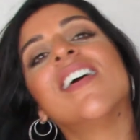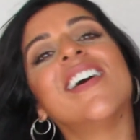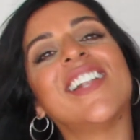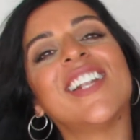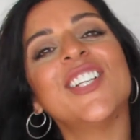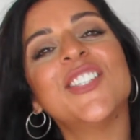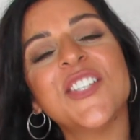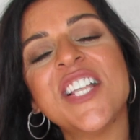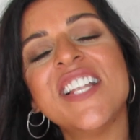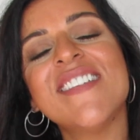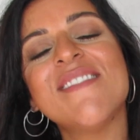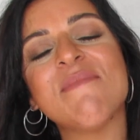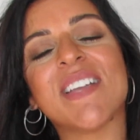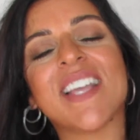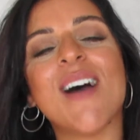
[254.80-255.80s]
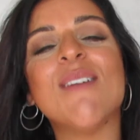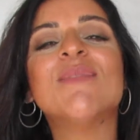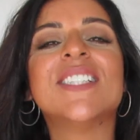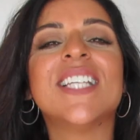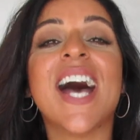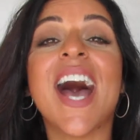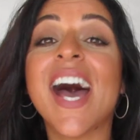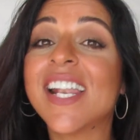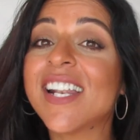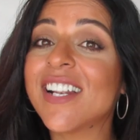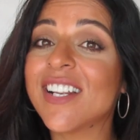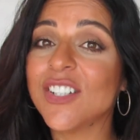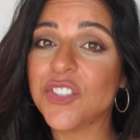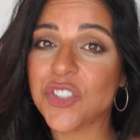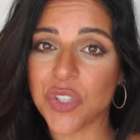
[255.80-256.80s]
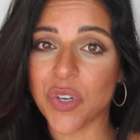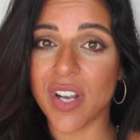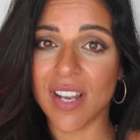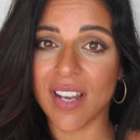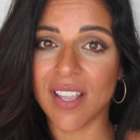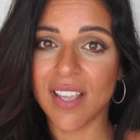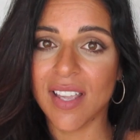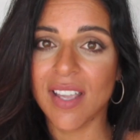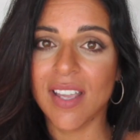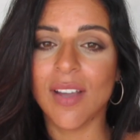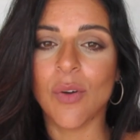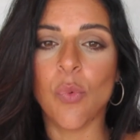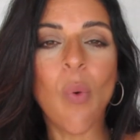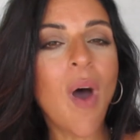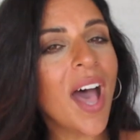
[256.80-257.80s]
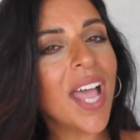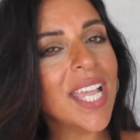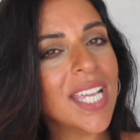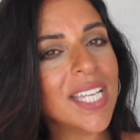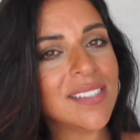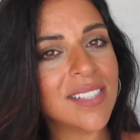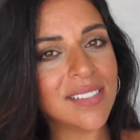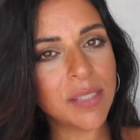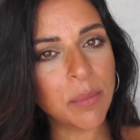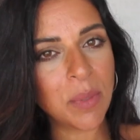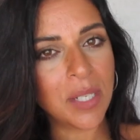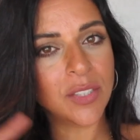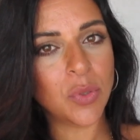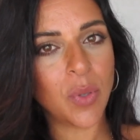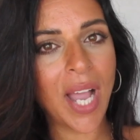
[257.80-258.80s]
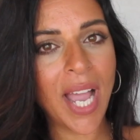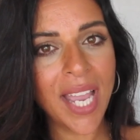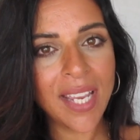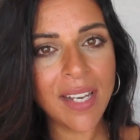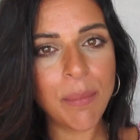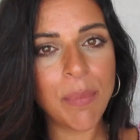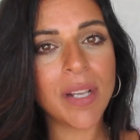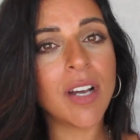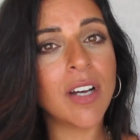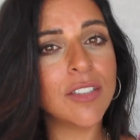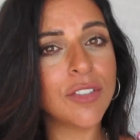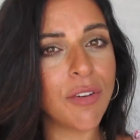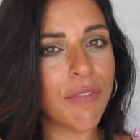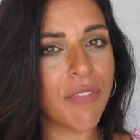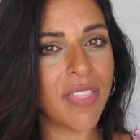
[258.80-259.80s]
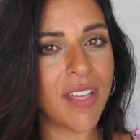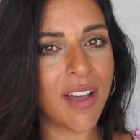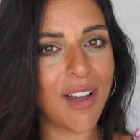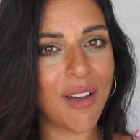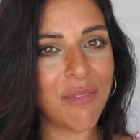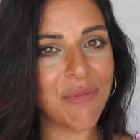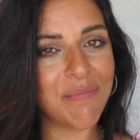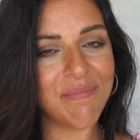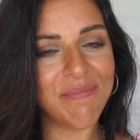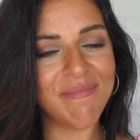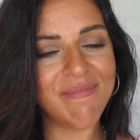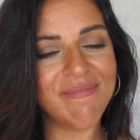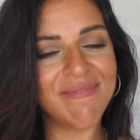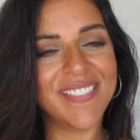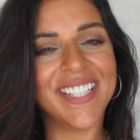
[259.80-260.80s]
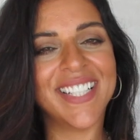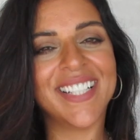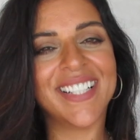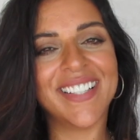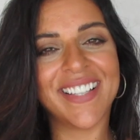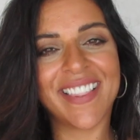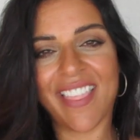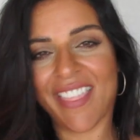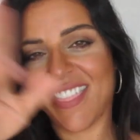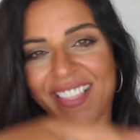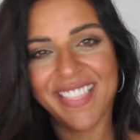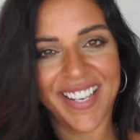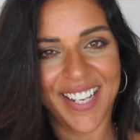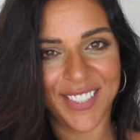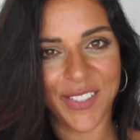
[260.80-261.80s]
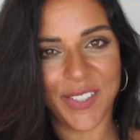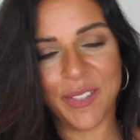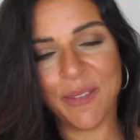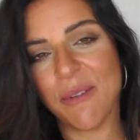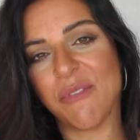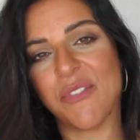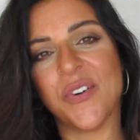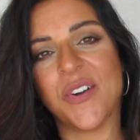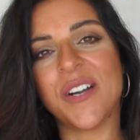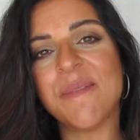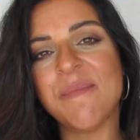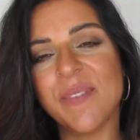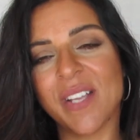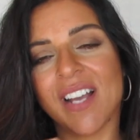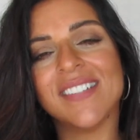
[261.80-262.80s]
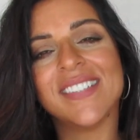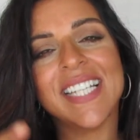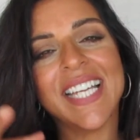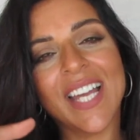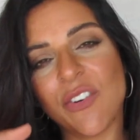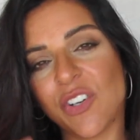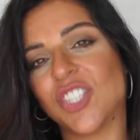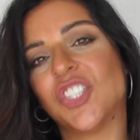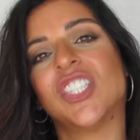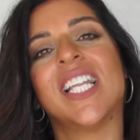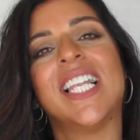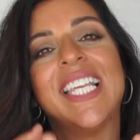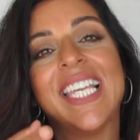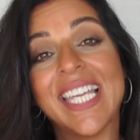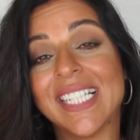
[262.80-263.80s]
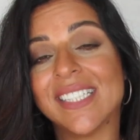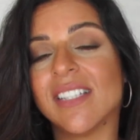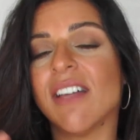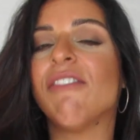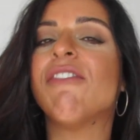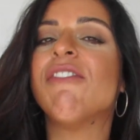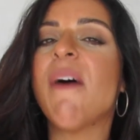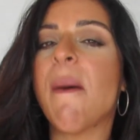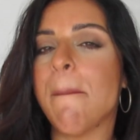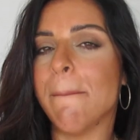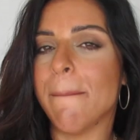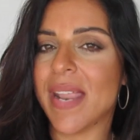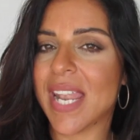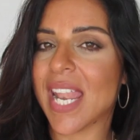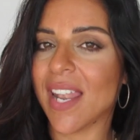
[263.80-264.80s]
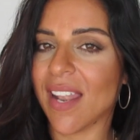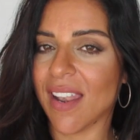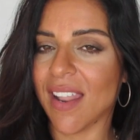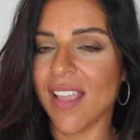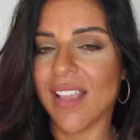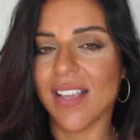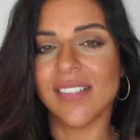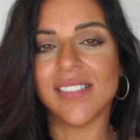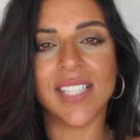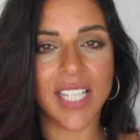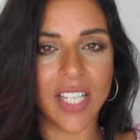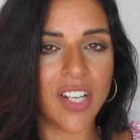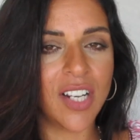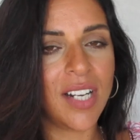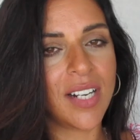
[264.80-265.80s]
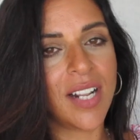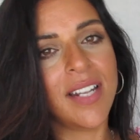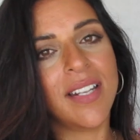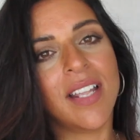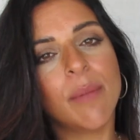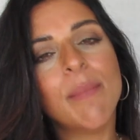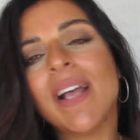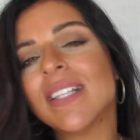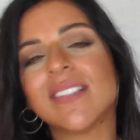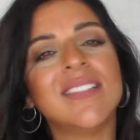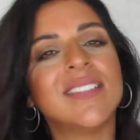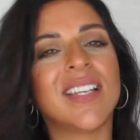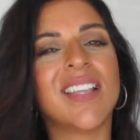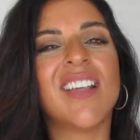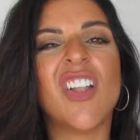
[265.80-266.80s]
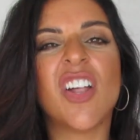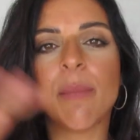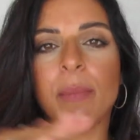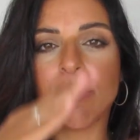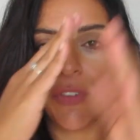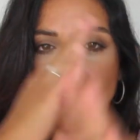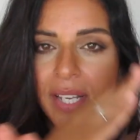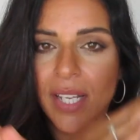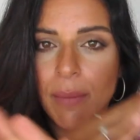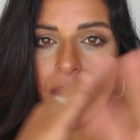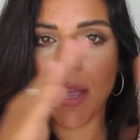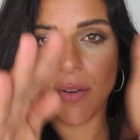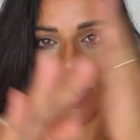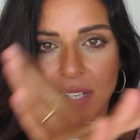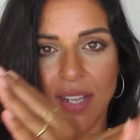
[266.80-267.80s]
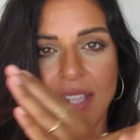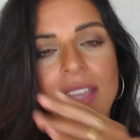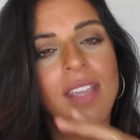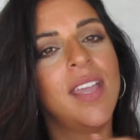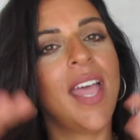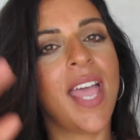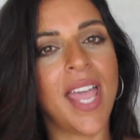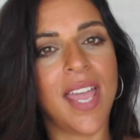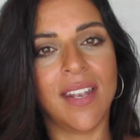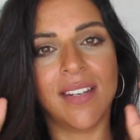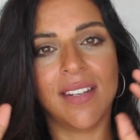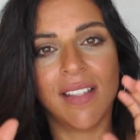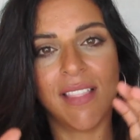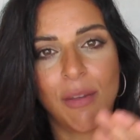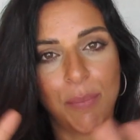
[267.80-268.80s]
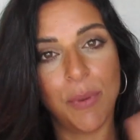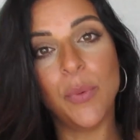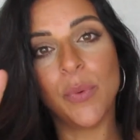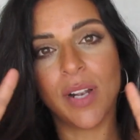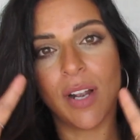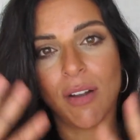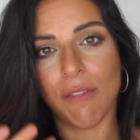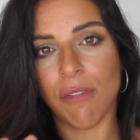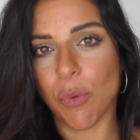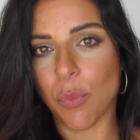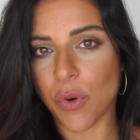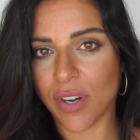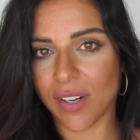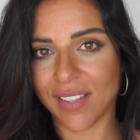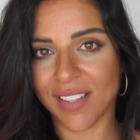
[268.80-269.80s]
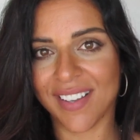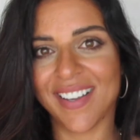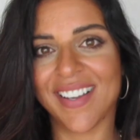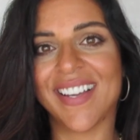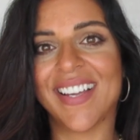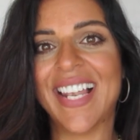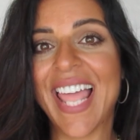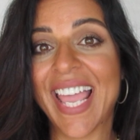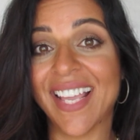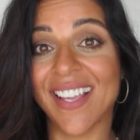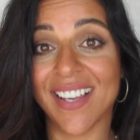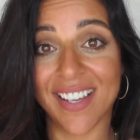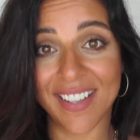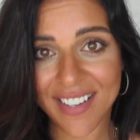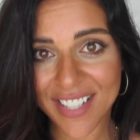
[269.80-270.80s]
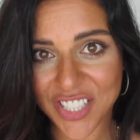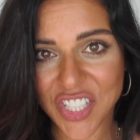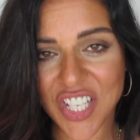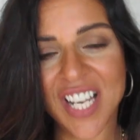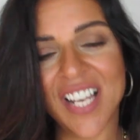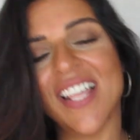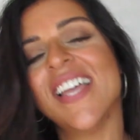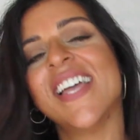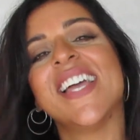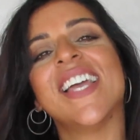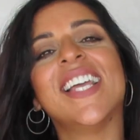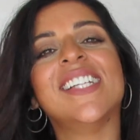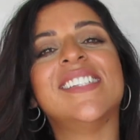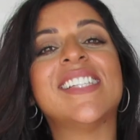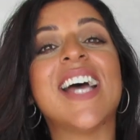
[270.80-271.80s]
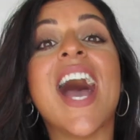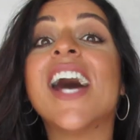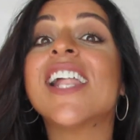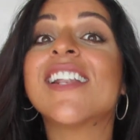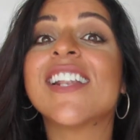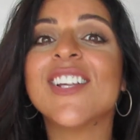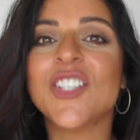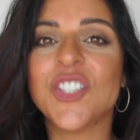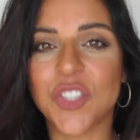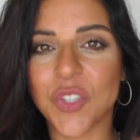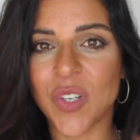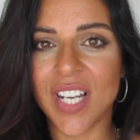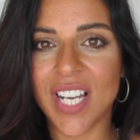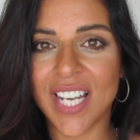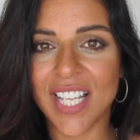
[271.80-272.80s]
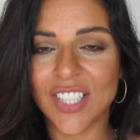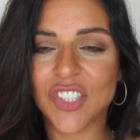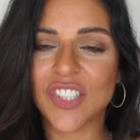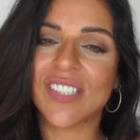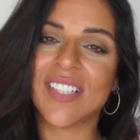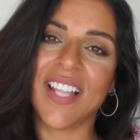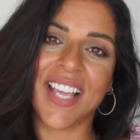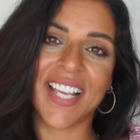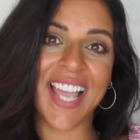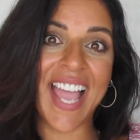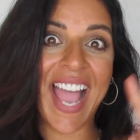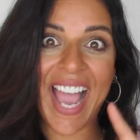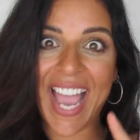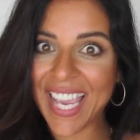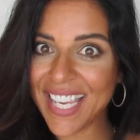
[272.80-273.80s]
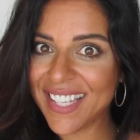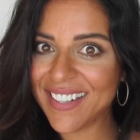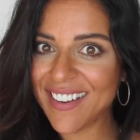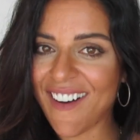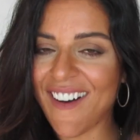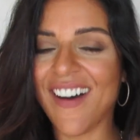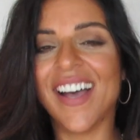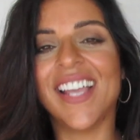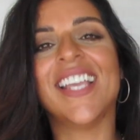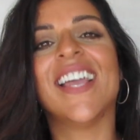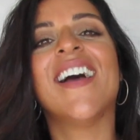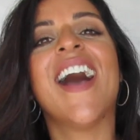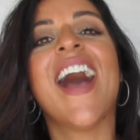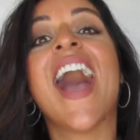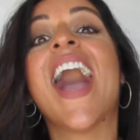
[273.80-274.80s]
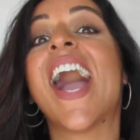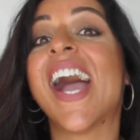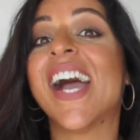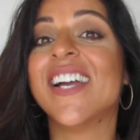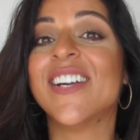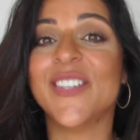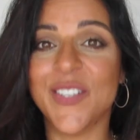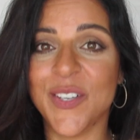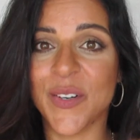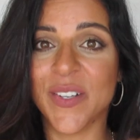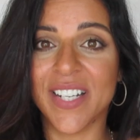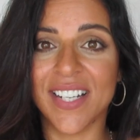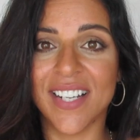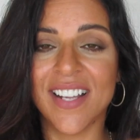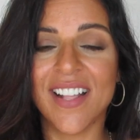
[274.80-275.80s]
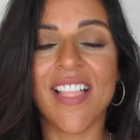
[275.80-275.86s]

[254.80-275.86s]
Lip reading: Rijl becomes arjul. Why is it similar to ayn? Because of the thing that I told you before. Because originally it's a feminine singular and not a masculine singular, but forget about it. And the plural of the word leg, rijl, is arjul, just like ayn, eye, a'yun.